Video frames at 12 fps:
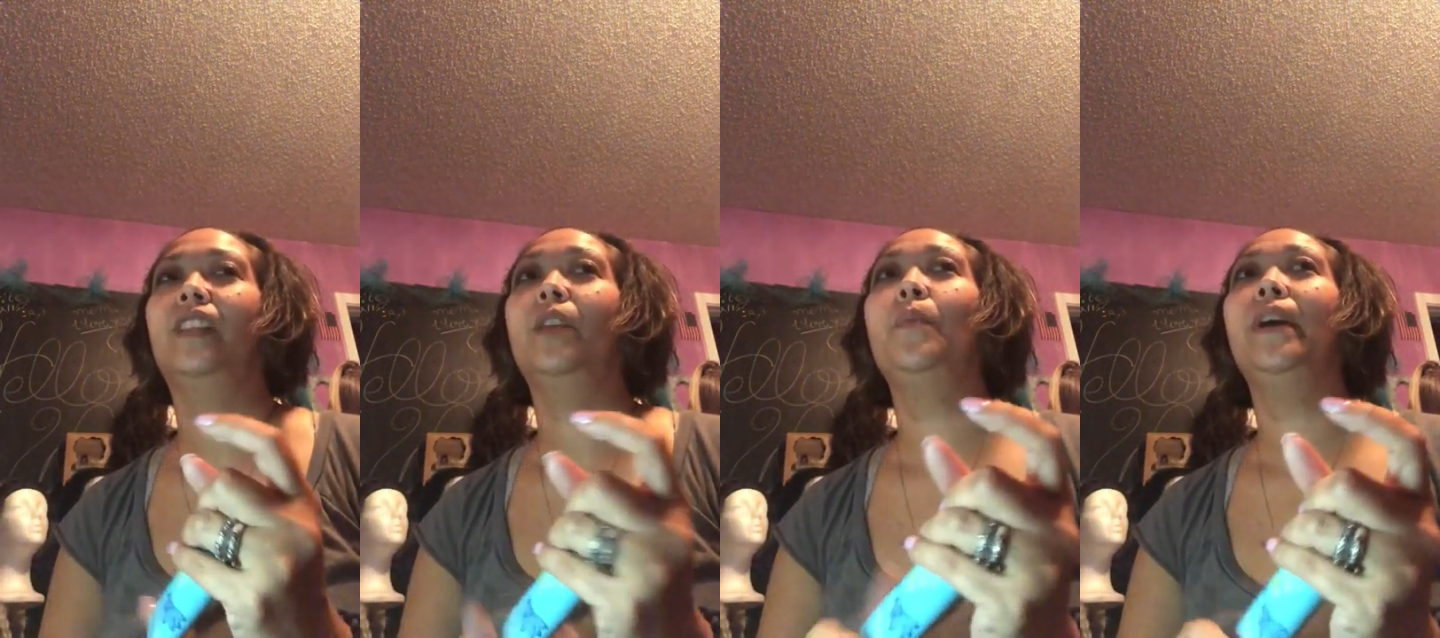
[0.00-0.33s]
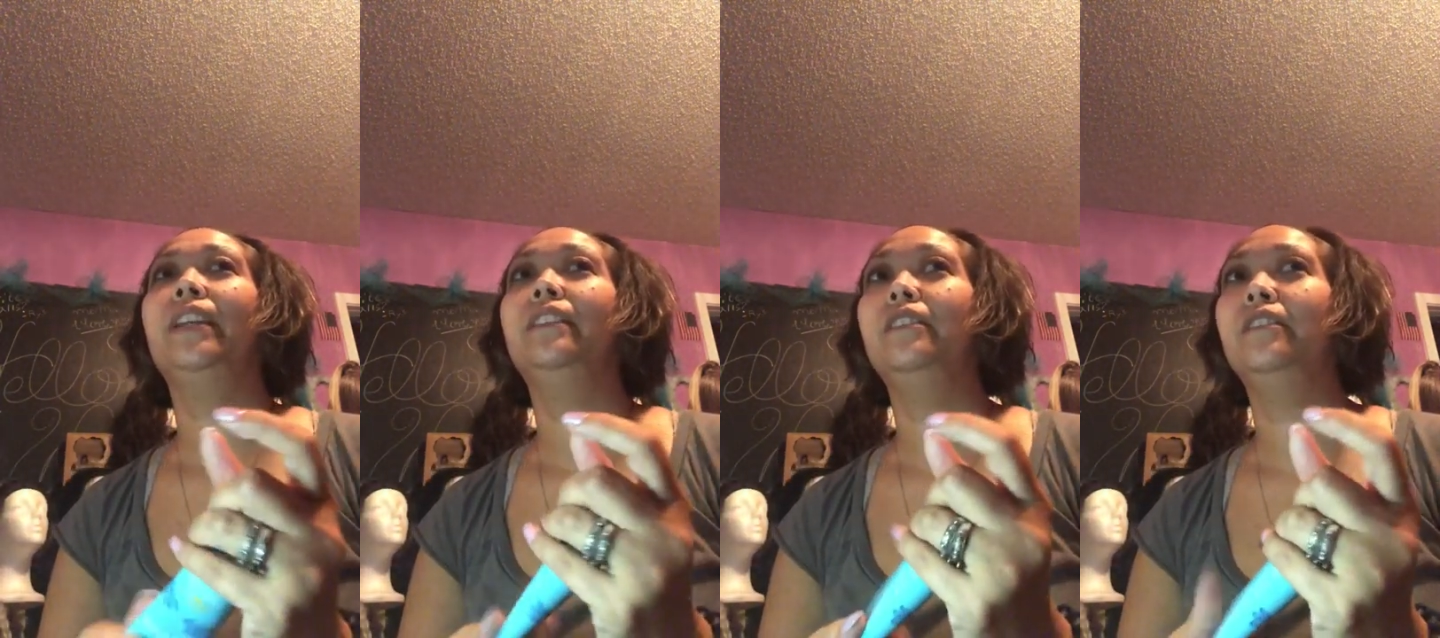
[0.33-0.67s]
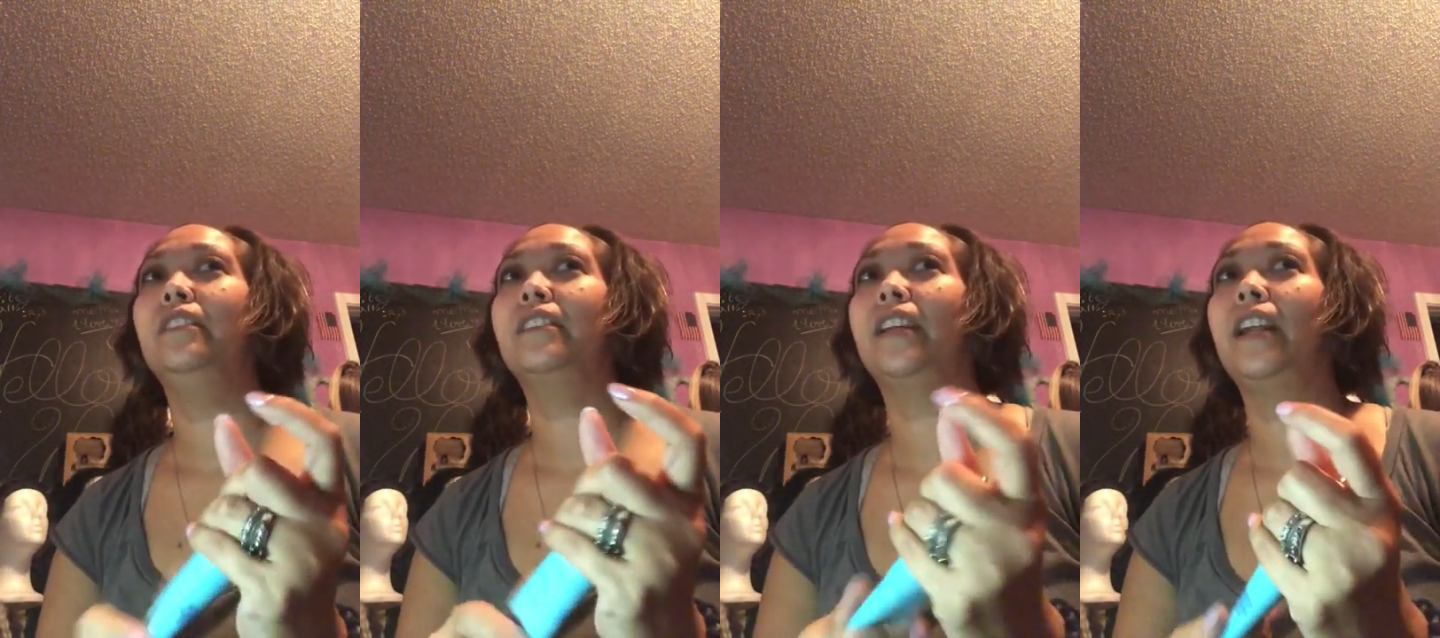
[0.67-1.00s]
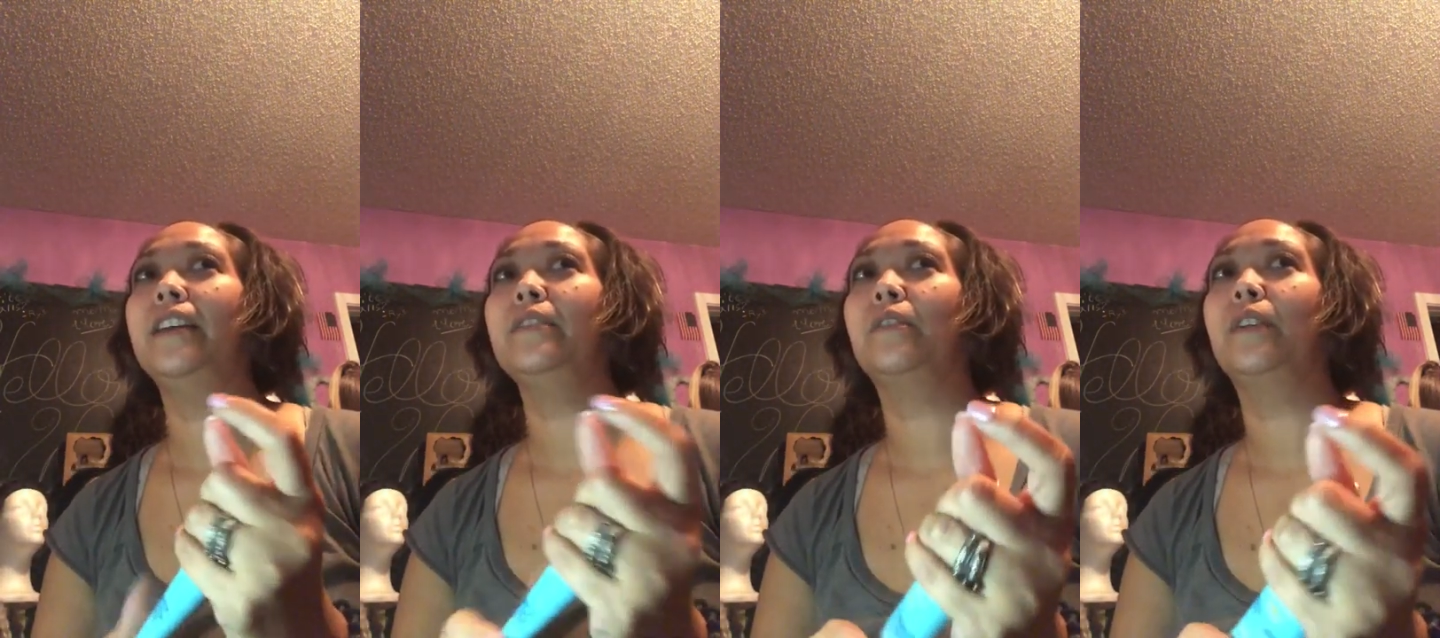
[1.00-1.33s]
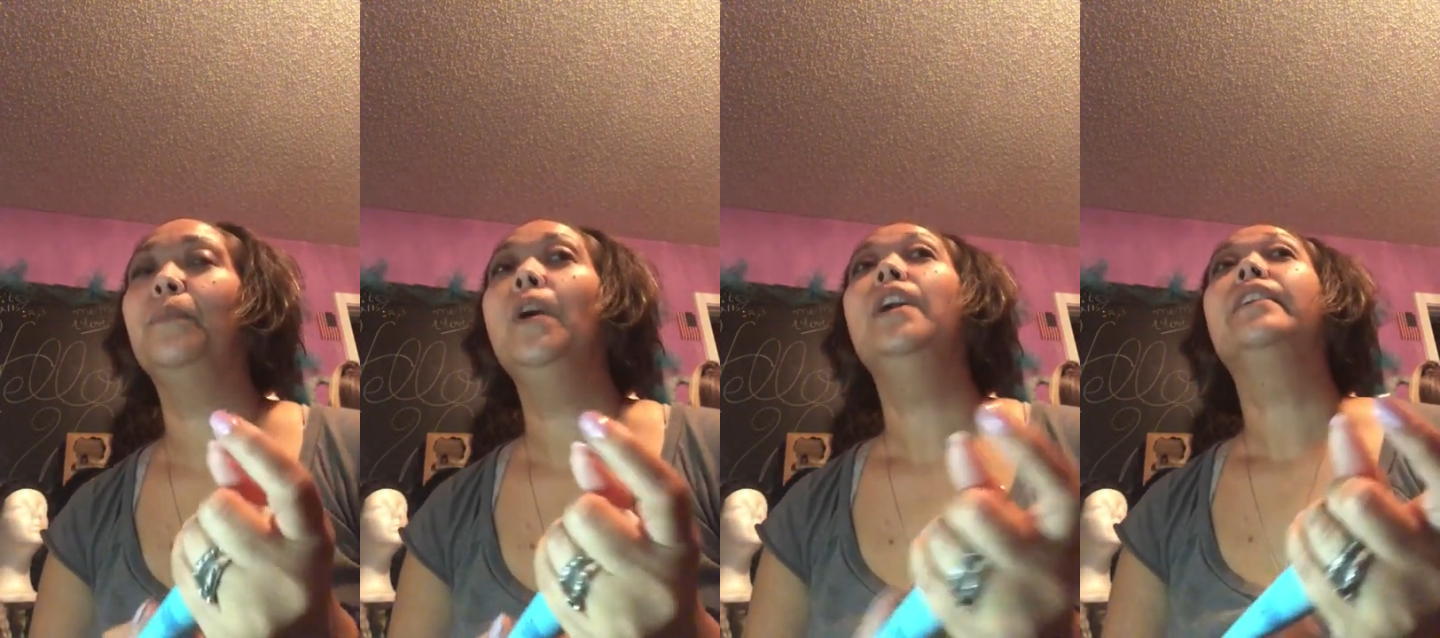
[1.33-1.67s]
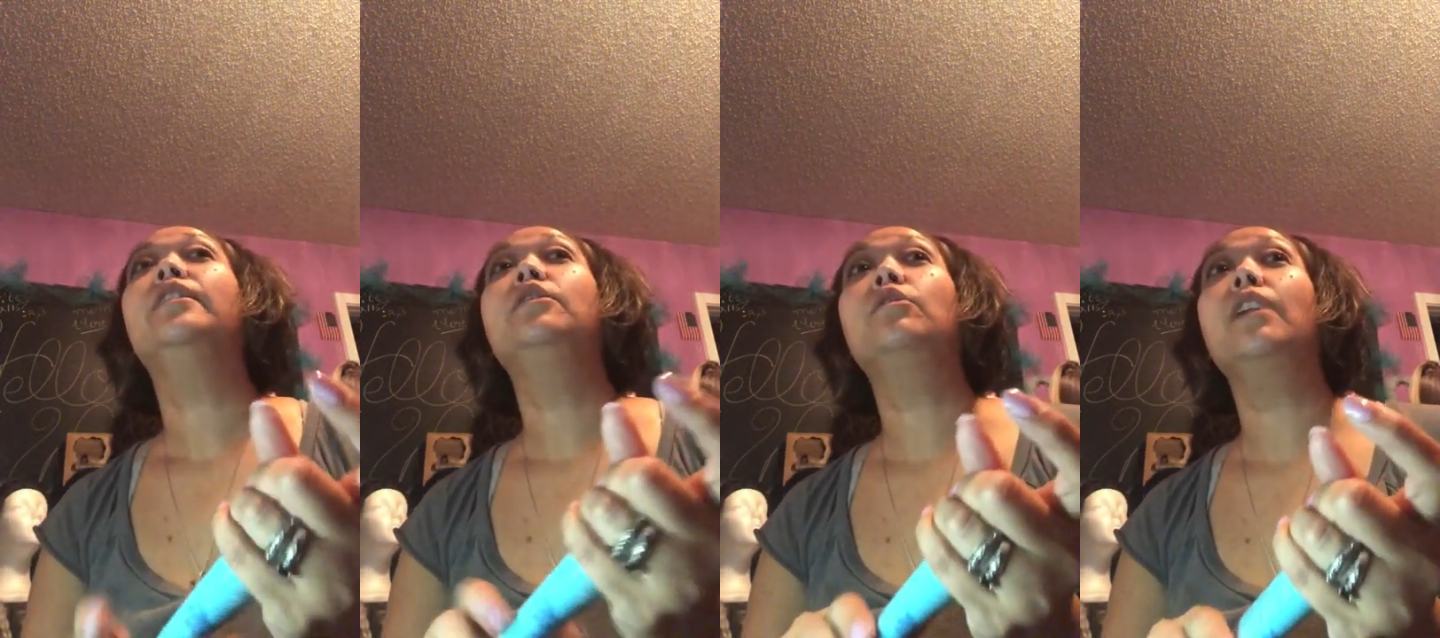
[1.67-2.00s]
Then why didn't you just get ice cream?
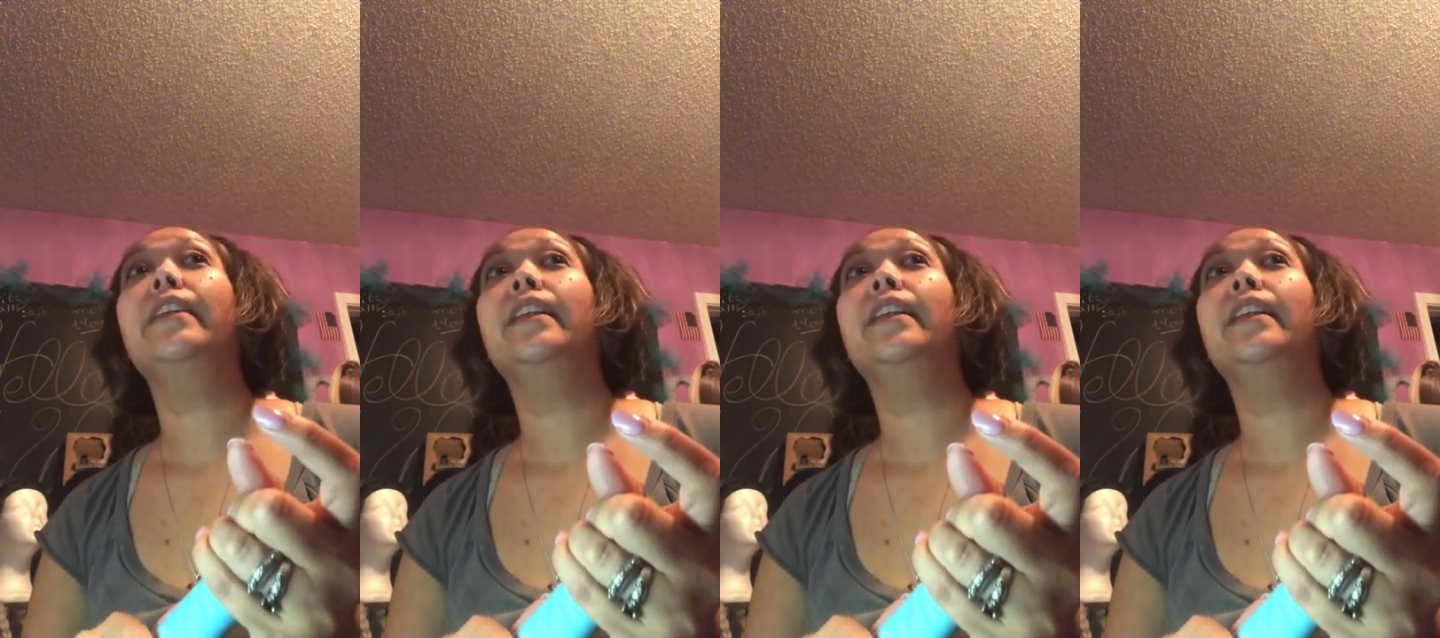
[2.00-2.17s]
Did you try